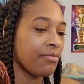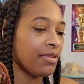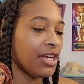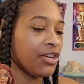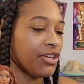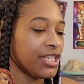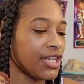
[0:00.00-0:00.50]

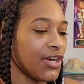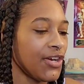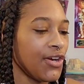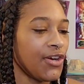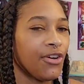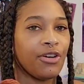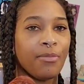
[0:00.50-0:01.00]
here is
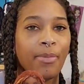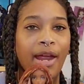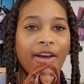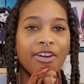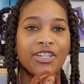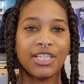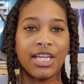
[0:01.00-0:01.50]
her
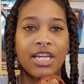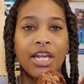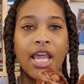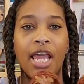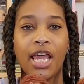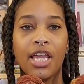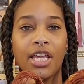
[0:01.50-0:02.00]
comparison
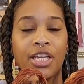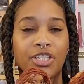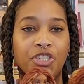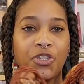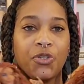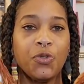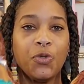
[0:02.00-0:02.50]

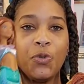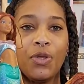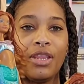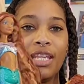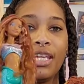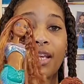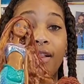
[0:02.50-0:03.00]
to
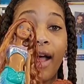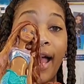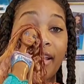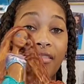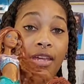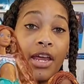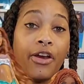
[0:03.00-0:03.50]
the
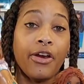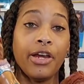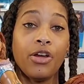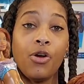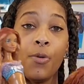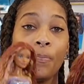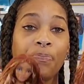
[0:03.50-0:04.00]
classic Ariel.